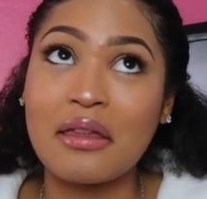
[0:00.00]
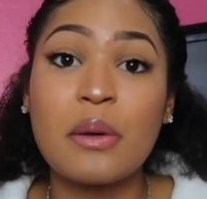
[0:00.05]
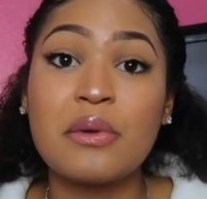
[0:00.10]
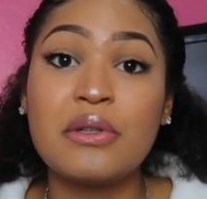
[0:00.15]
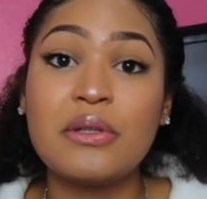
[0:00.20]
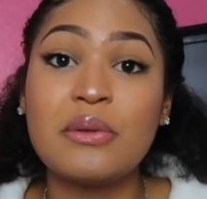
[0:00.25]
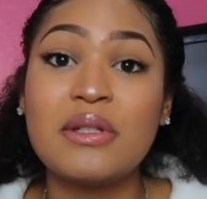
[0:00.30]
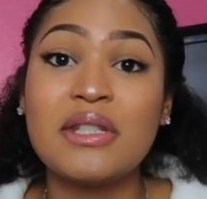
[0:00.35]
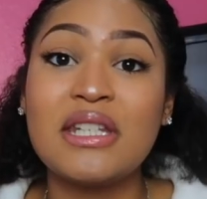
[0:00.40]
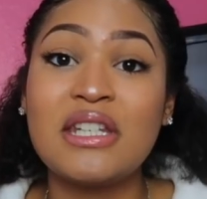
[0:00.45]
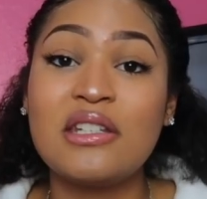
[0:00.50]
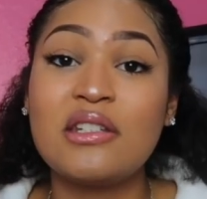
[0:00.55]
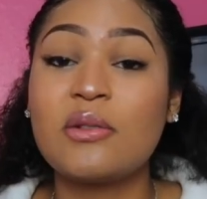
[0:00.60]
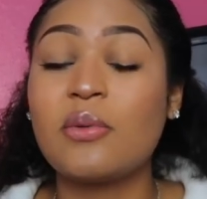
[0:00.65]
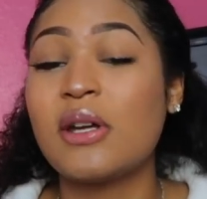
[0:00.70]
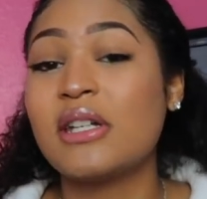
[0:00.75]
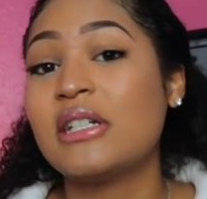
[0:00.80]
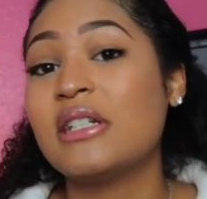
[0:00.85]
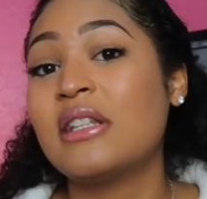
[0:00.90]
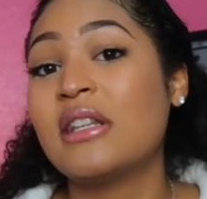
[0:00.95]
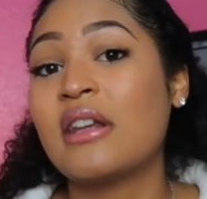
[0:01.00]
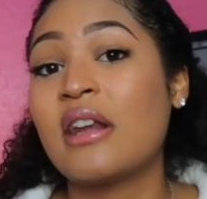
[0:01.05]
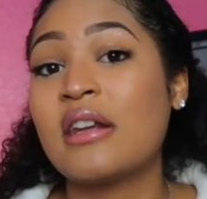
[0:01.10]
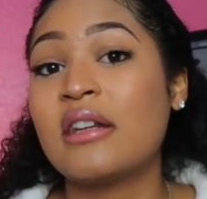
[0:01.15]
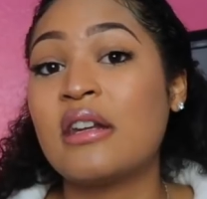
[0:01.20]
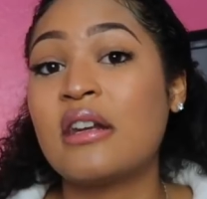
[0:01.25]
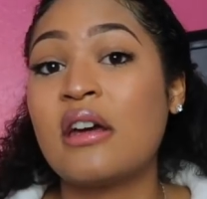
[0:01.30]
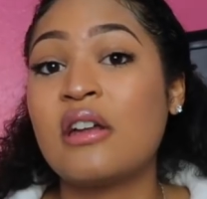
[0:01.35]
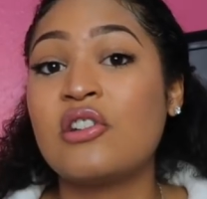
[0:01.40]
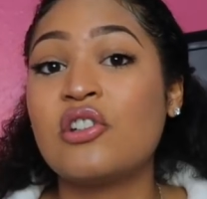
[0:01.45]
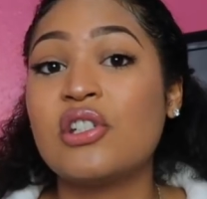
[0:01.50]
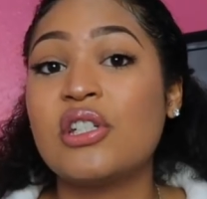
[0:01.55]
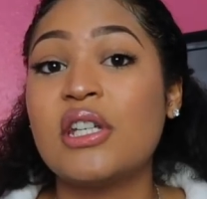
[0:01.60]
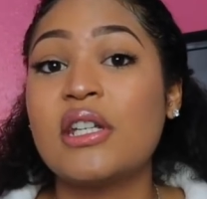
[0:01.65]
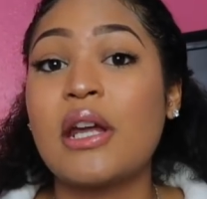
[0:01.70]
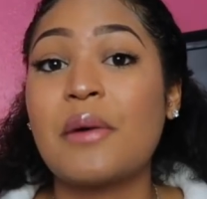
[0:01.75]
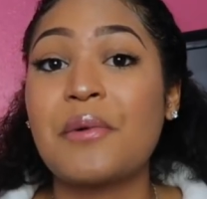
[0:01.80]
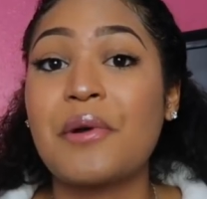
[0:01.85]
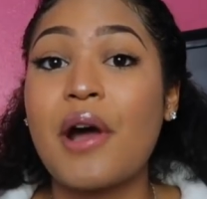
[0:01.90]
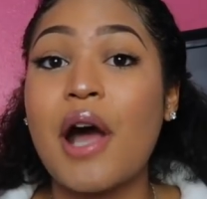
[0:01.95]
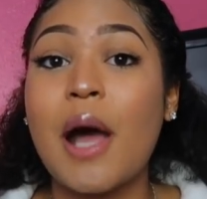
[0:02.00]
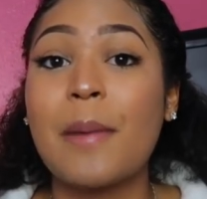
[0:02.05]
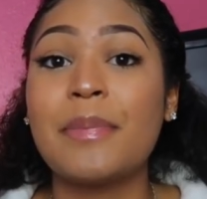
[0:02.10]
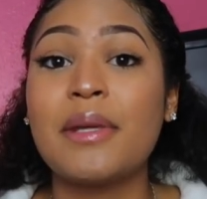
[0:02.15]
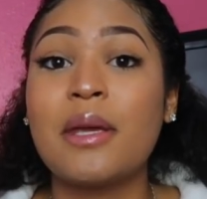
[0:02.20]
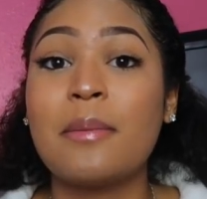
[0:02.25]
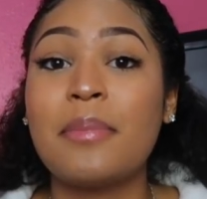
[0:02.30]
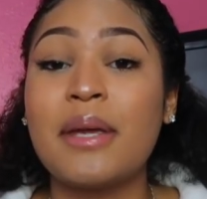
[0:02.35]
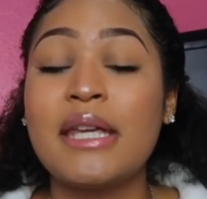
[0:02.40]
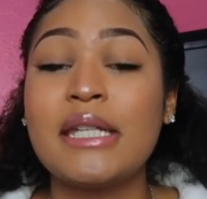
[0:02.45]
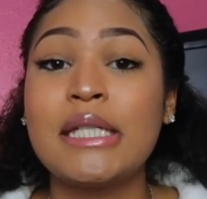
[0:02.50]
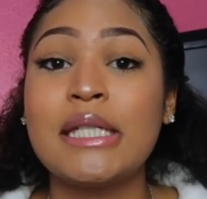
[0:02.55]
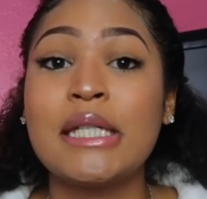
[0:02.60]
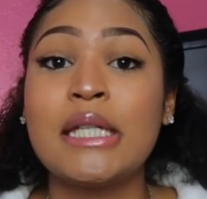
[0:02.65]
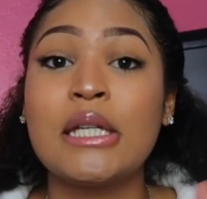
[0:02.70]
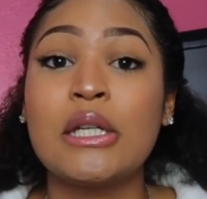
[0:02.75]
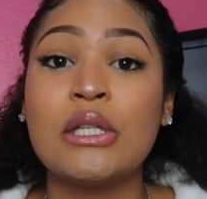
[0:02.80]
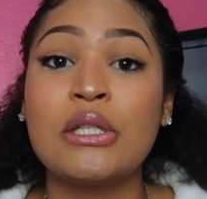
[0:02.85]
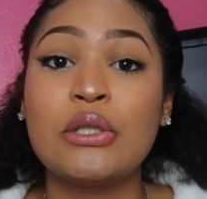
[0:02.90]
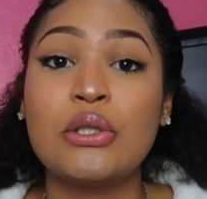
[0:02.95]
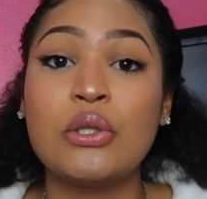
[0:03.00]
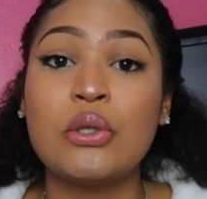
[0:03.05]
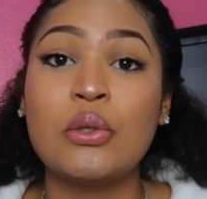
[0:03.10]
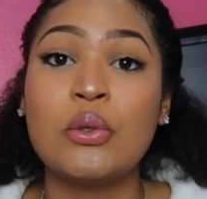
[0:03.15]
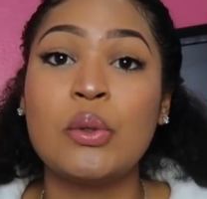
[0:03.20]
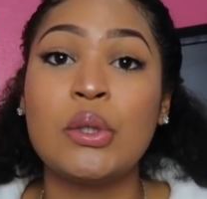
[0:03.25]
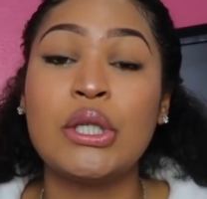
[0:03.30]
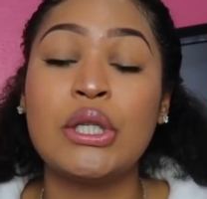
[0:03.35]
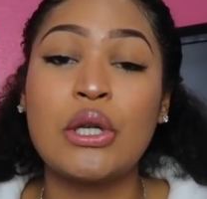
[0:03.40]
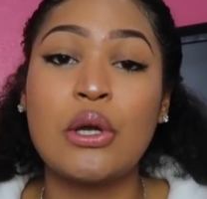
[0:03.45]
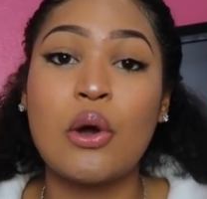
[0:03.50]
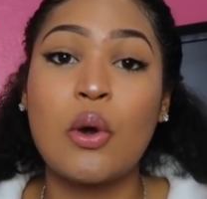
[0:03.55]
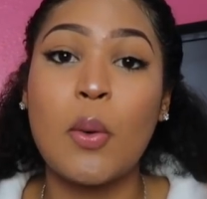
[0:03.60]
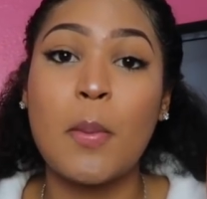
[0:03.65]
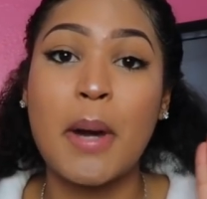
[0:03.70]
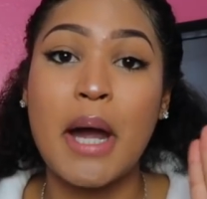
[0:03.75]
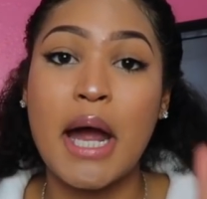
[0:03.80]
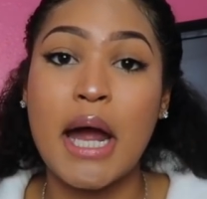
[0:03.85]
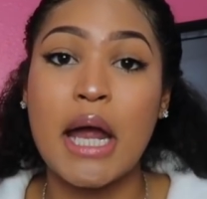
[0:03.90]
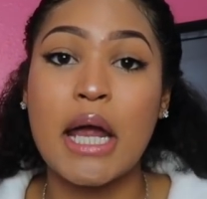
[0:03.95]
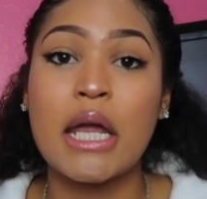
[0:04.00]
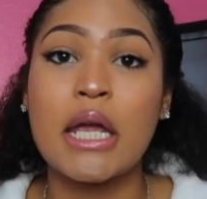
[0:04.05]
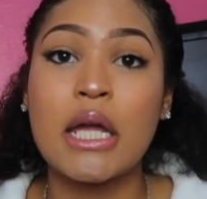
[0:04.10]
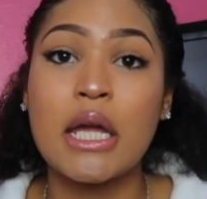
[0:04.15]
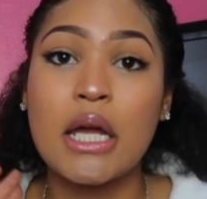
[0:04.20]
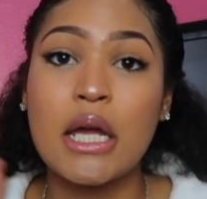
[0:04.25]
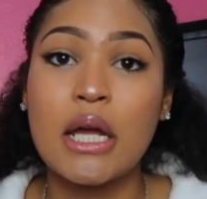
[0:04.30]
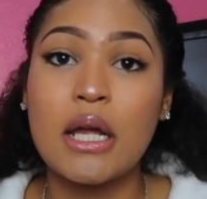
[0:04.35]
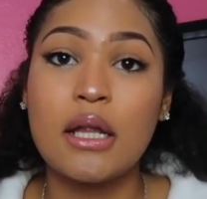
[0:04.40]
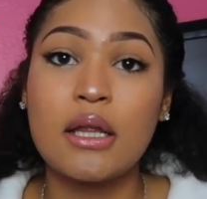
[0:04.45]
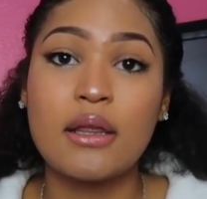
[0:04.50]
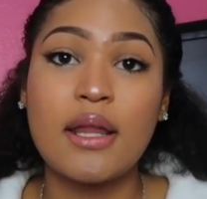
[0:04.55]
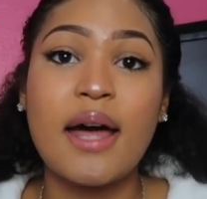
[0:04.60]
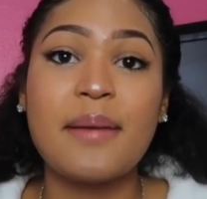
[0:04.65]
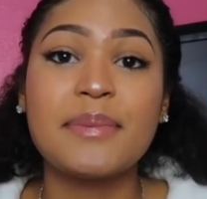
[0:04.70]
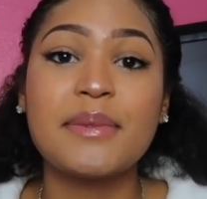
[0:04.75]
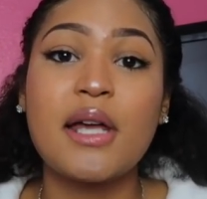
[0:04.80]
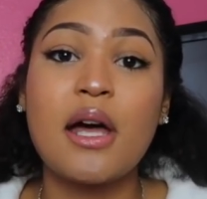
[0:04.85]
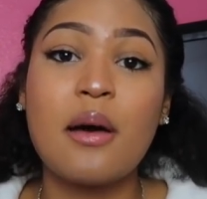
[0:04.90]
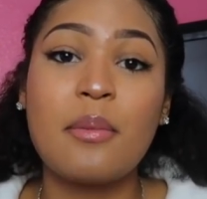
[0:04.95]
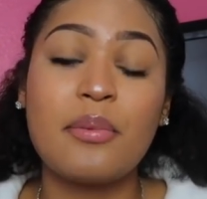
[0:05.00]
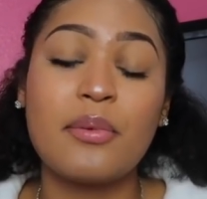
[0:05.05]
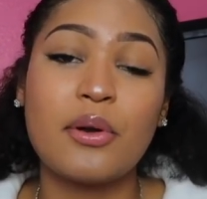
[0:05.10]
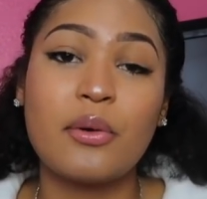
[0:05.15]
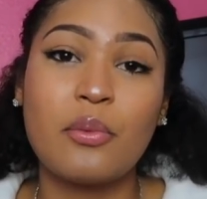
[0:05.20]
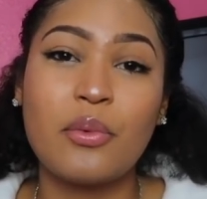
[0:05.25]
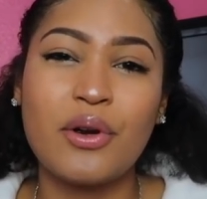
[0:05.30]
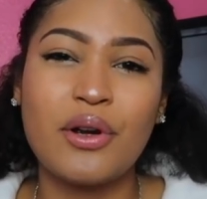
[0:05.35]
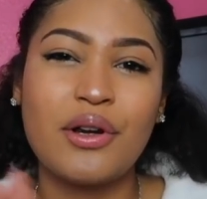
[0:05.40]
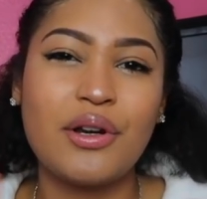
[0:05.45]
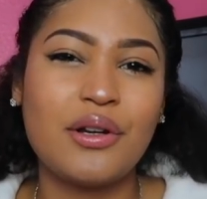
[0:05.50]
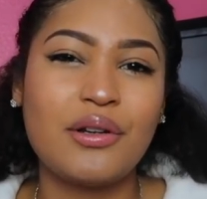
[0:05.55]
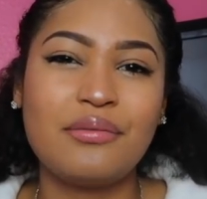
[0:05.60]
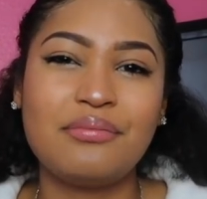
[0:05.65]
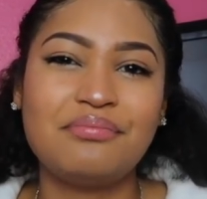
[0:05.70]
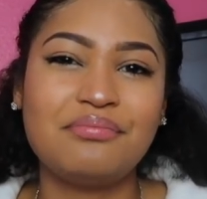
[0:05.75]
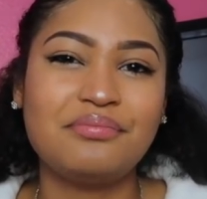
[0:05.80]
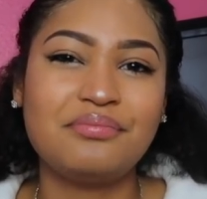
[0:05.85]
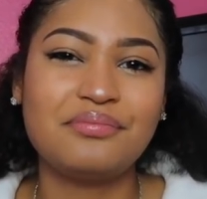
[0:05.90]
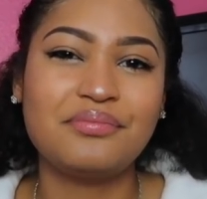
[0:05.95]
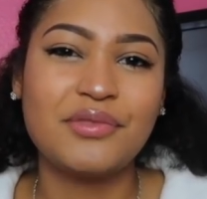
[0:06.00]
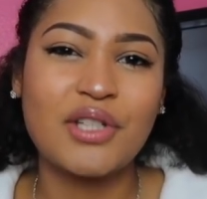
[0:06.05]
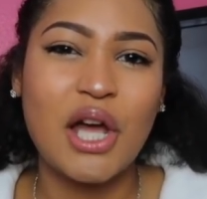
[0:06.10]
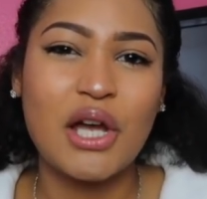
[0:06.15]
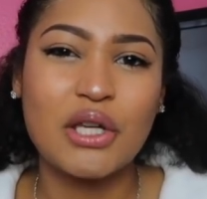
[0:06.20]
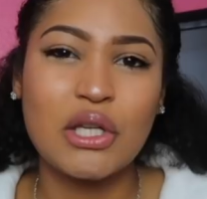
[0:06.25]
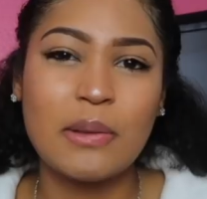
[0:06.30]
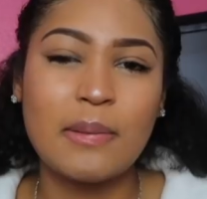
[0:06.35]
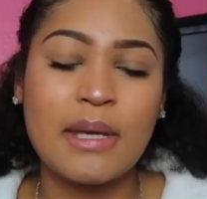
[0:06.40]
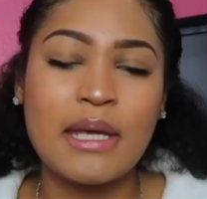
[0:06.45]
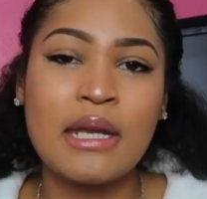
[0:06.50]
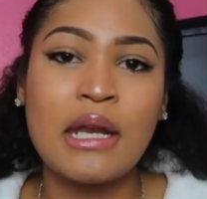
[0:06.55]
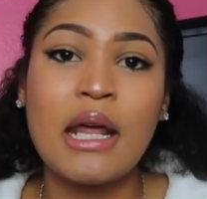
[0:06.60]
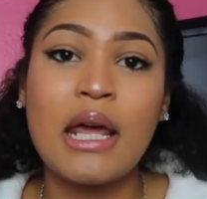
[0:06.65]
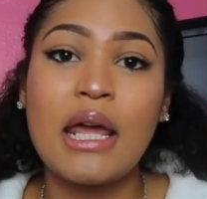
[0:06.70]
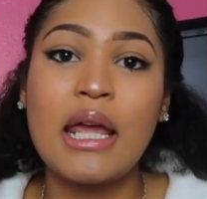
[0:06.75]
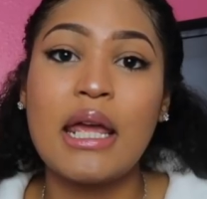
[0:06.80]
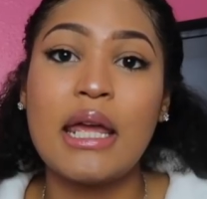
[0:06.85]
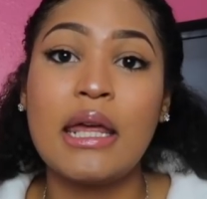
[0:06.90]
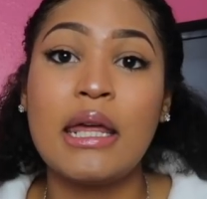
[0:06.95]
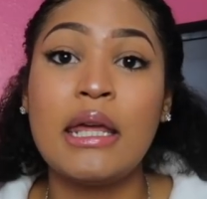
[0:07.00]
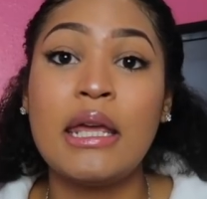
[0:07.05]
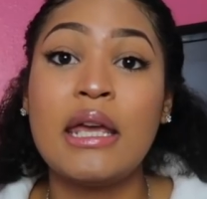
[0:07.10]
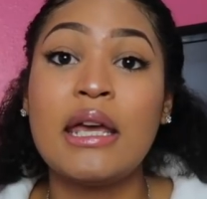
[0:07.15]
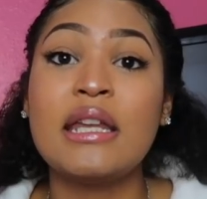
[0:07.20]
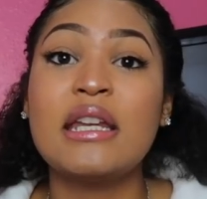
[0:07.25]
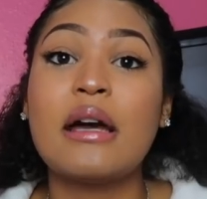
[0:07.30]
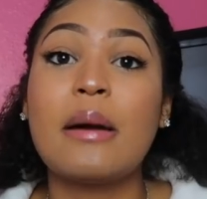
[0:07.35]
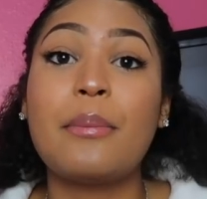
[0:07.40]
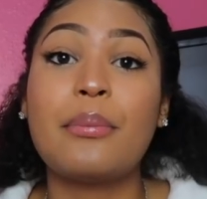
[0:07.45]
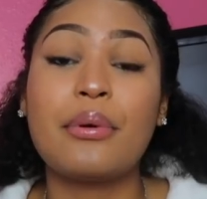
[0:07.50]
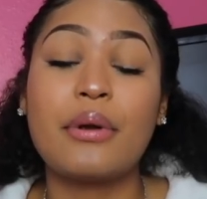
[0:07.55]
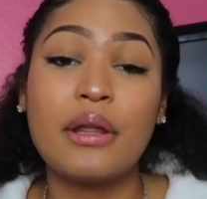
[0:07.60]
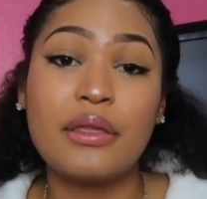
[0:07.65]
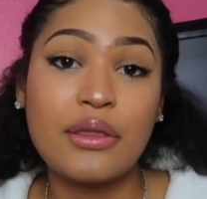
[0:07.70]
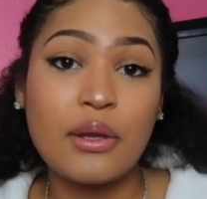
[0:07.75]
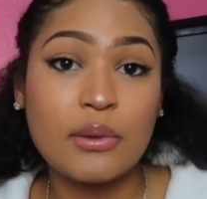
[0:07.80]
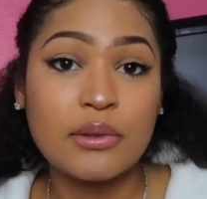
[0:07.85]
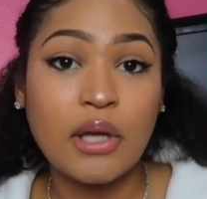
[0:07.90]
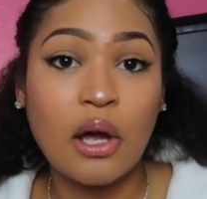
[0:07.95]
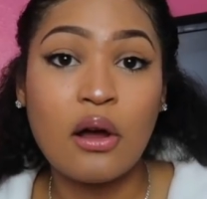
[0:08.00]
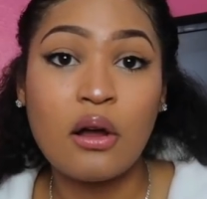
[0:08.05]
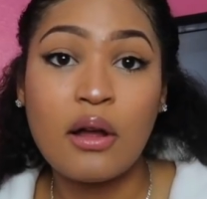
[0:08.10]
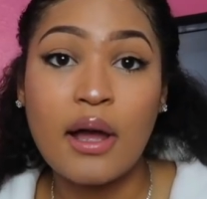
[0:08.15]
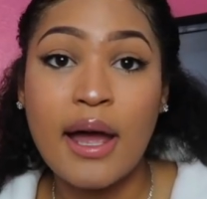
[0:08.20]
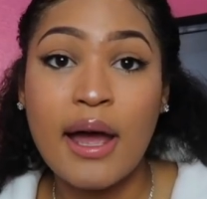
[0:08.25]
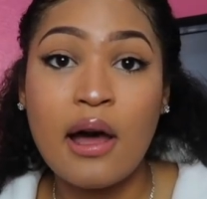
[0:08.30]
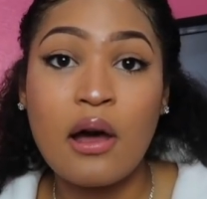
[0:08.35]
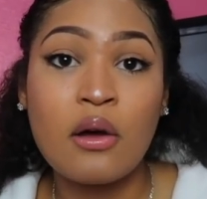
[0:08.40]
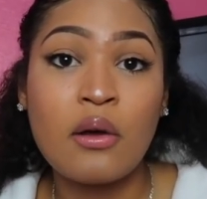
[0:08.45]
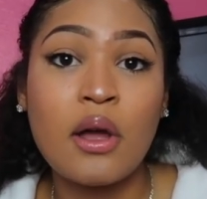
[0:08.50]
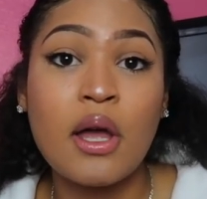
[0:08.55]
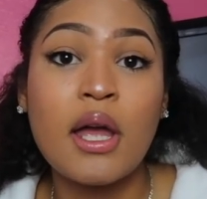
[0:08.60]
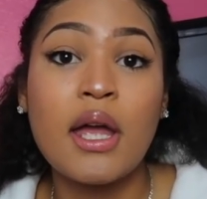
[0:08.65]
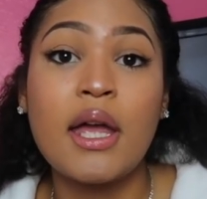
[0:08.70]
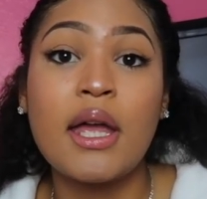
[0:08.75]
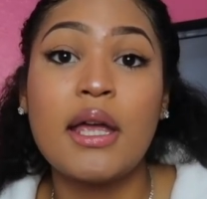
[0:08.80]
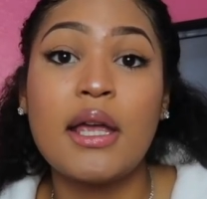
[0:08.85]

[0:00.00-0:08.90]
What I would do is each question that I didn't understand, I would copy and paste it into, you know, my laptop or Word document and print those all out.